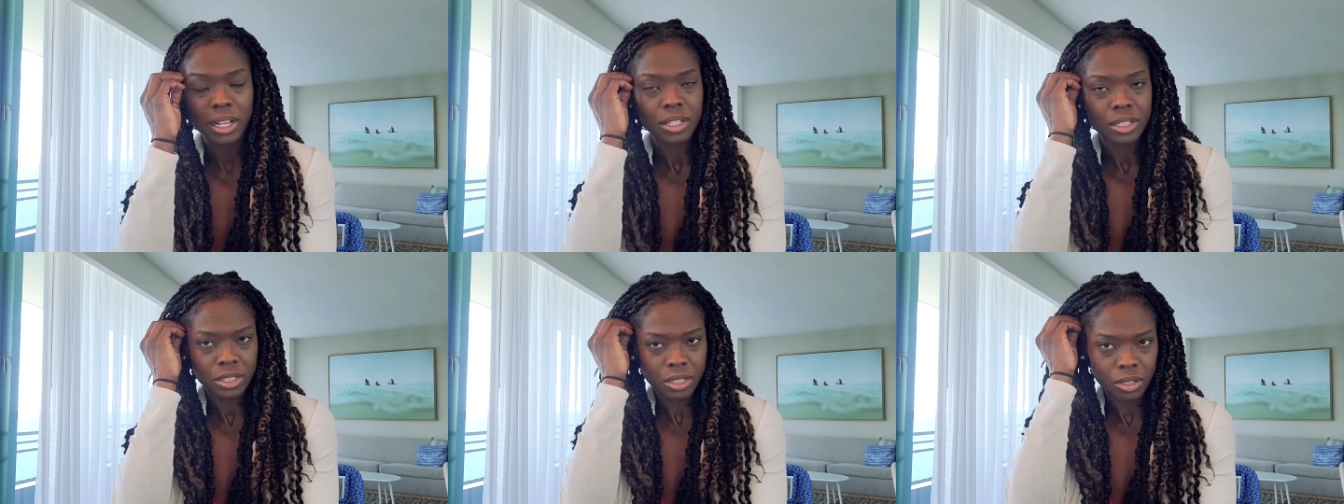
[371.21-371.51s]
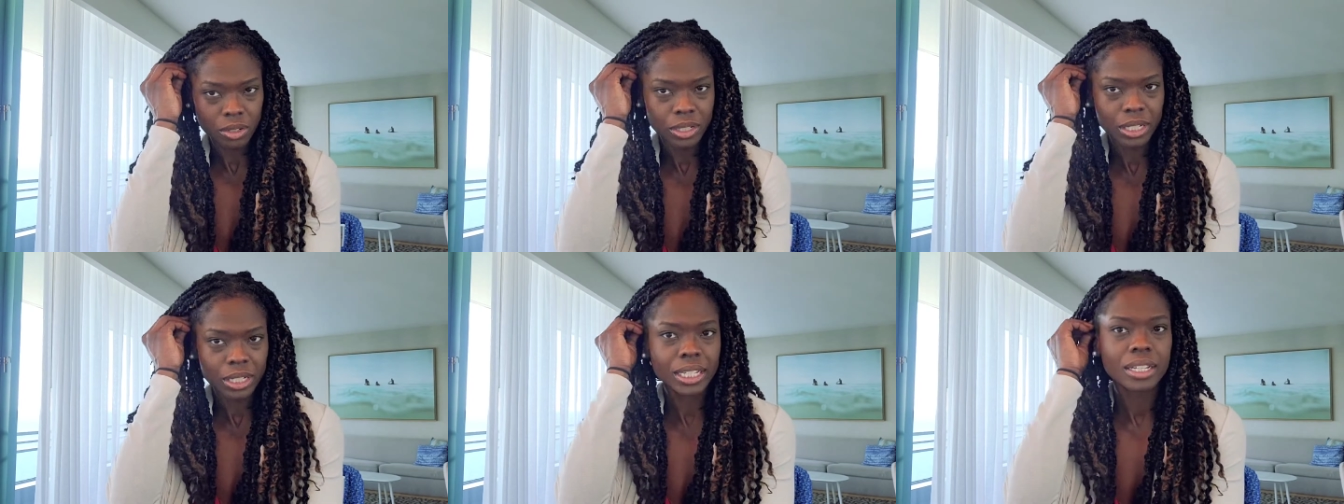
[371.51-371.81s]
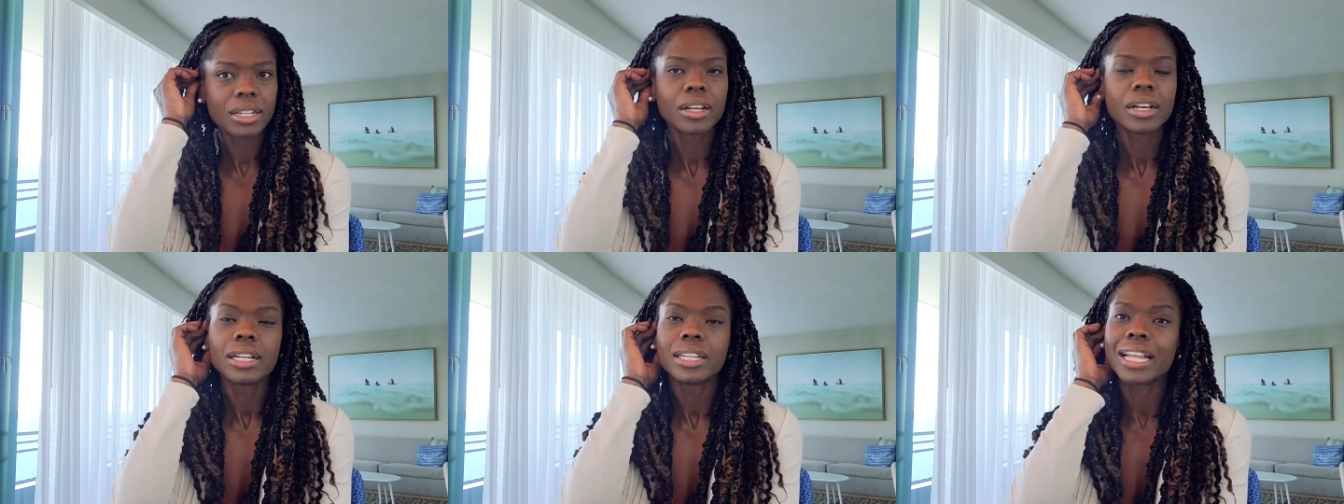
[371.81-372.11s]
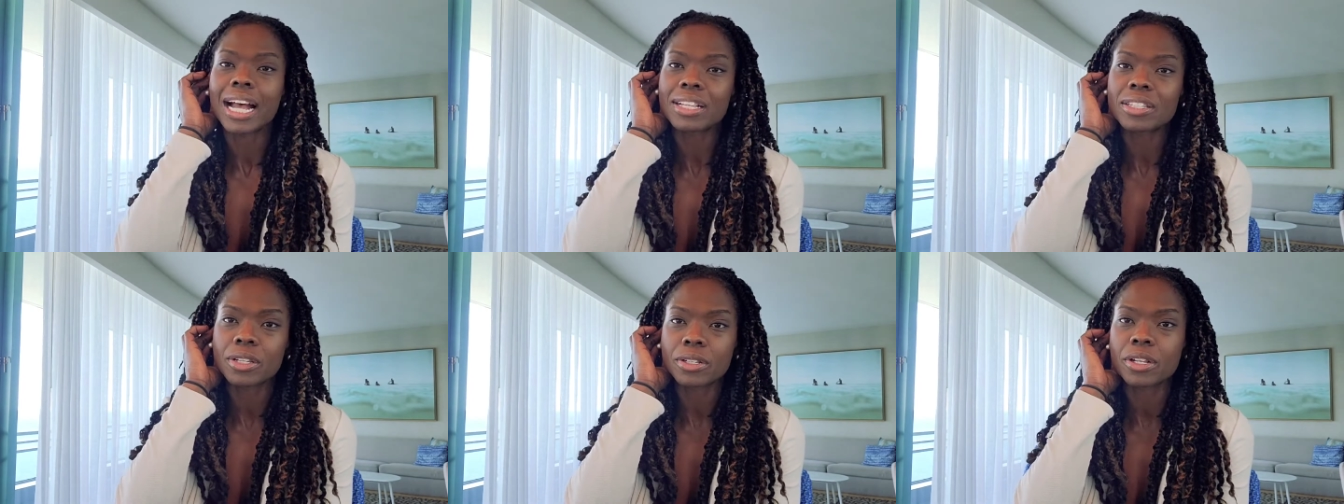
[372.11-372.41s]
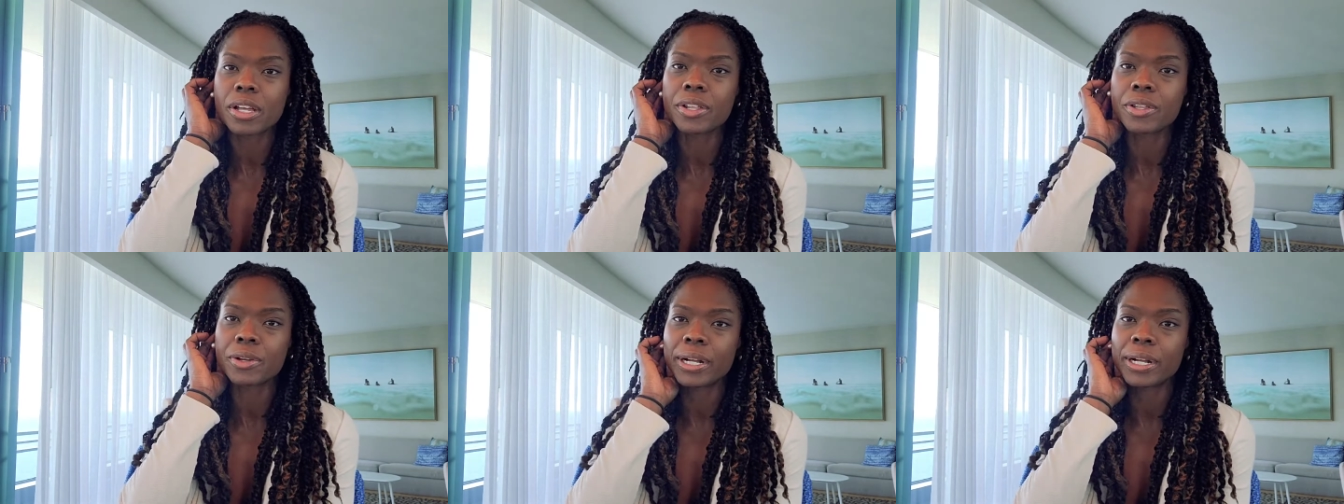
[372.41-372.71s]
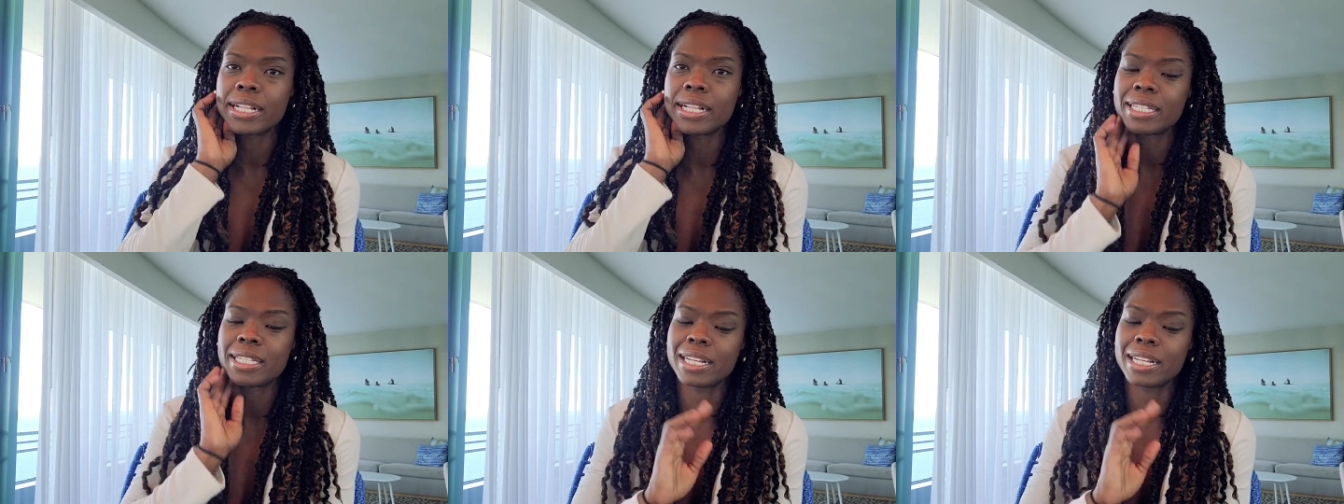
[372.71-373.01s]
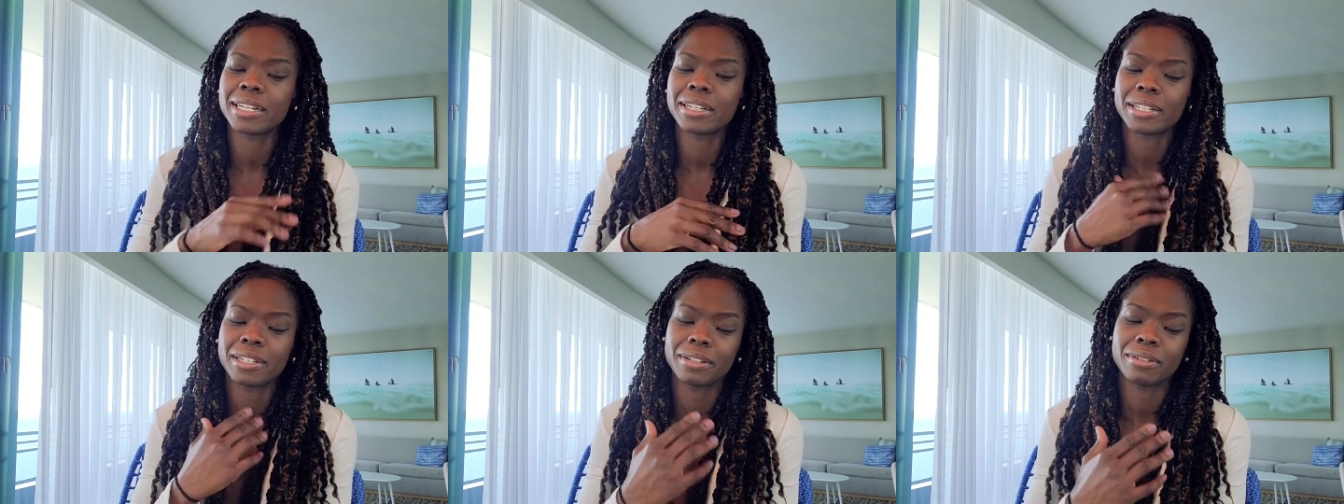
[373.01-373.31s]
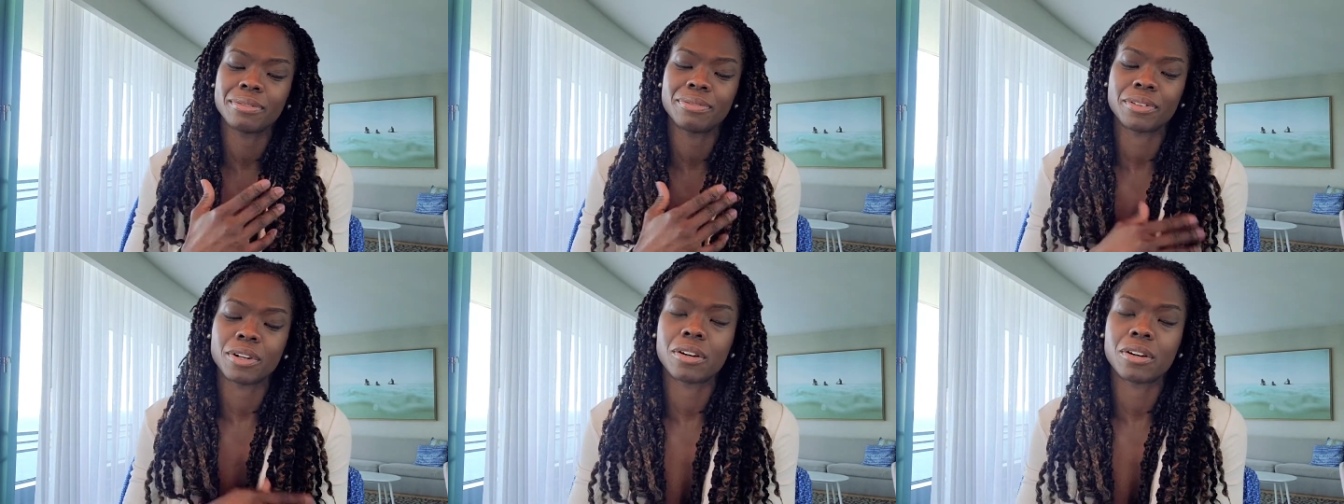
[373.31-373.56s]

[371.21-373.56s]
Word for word: So that's another incentive